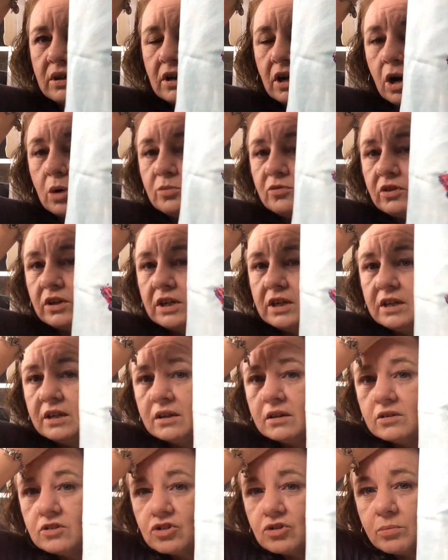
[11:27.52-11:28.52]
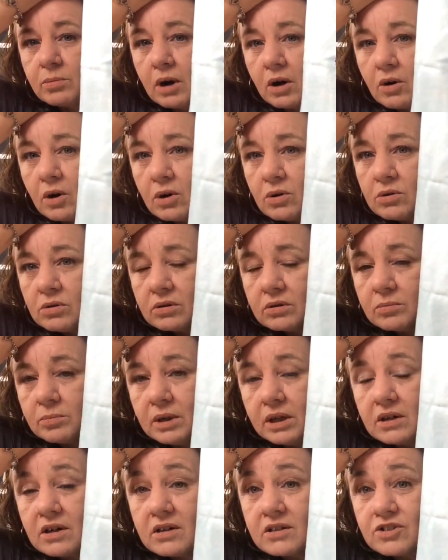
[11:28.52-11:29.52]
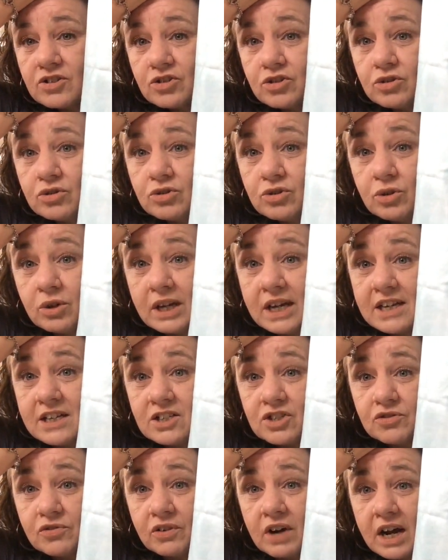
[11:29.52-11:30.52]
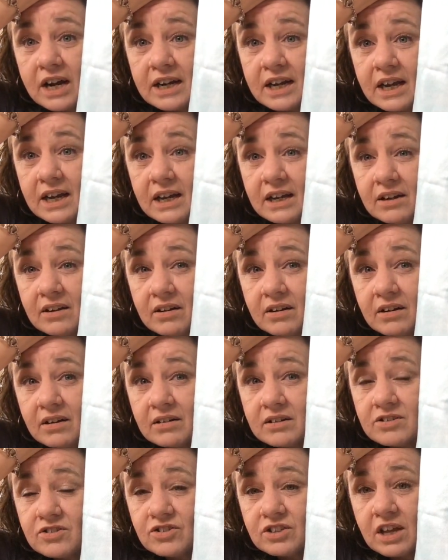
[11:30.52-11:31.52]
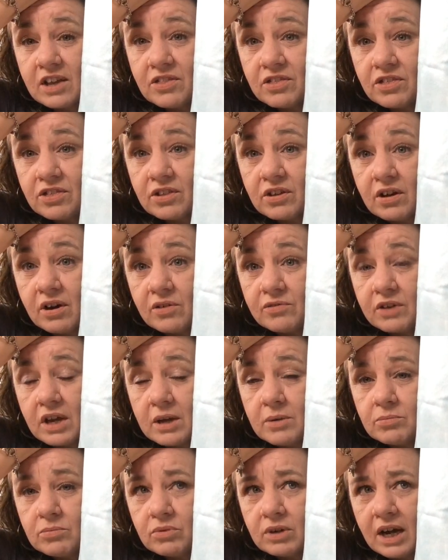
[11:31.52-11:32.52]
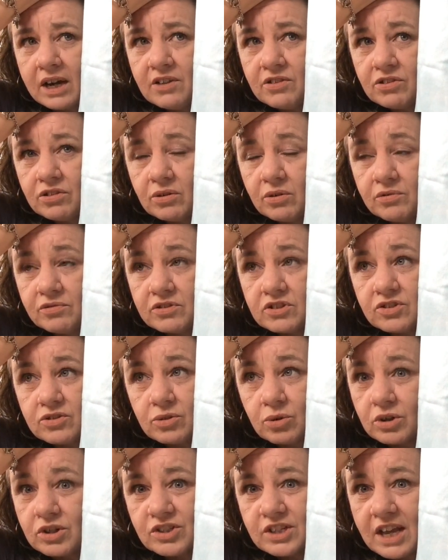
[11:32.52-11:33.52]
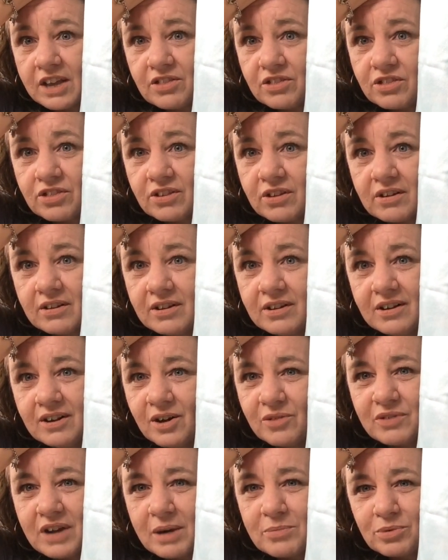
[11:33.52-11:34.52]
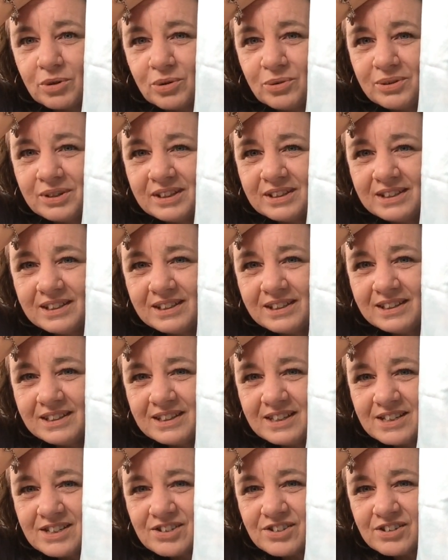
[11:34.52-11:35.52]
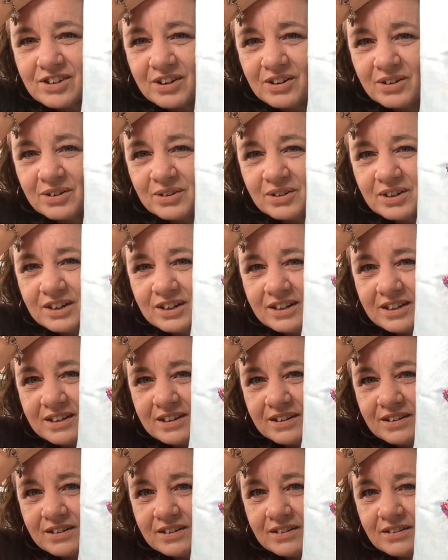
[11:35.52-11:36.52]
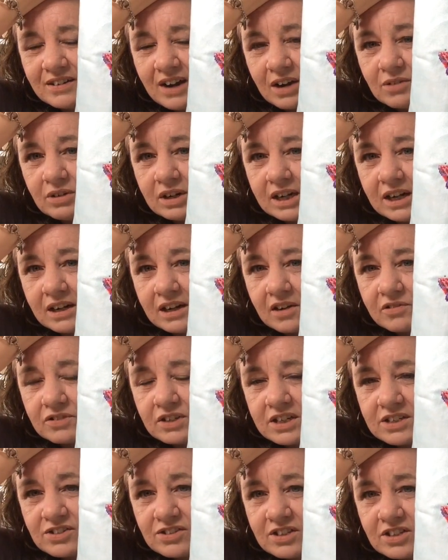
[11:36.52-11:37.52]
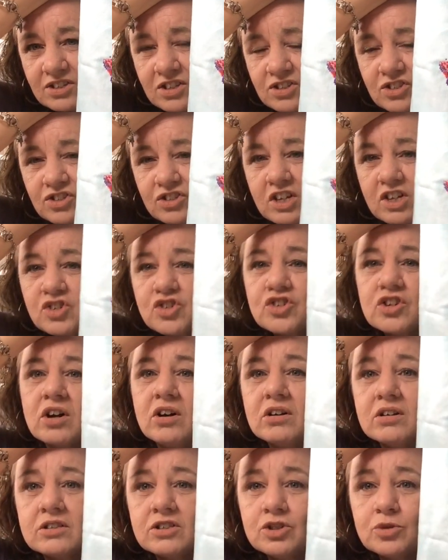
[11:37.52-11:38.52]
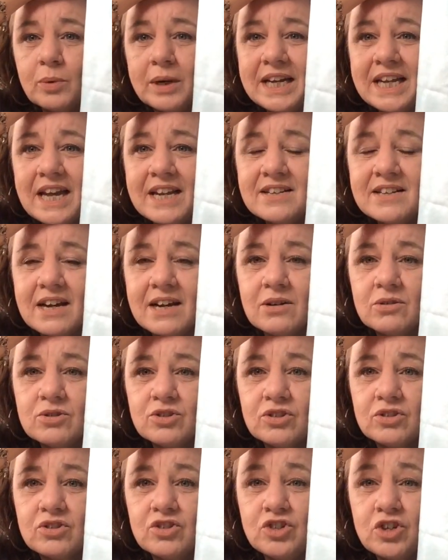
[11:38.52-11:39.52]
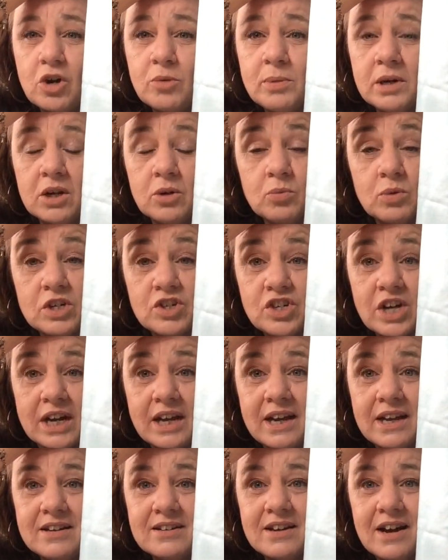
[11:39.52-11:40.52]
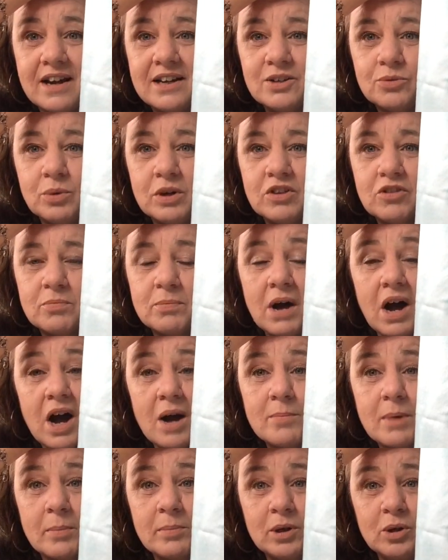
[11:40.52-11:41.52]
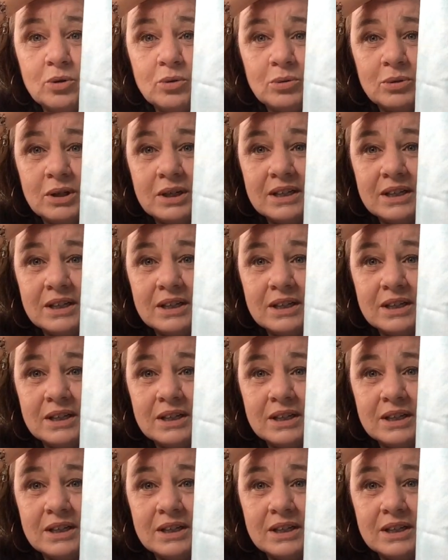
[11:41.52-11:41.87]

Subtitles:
hopefully tomorrow, because today it's Friday the 9th or 10th of April. So I really love this. This is stitched on 28 count Jobelan, which I hand dyed with Bahama blue.